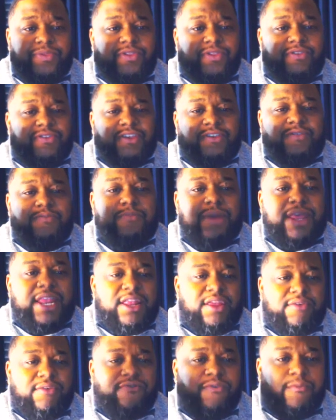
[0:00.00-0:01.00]
just many
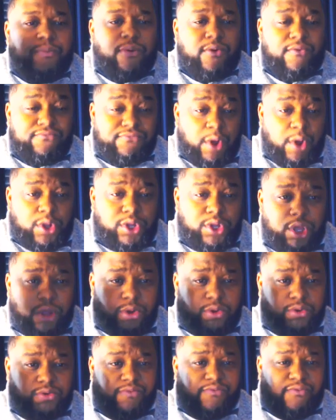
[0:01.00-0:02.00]
different portfolios,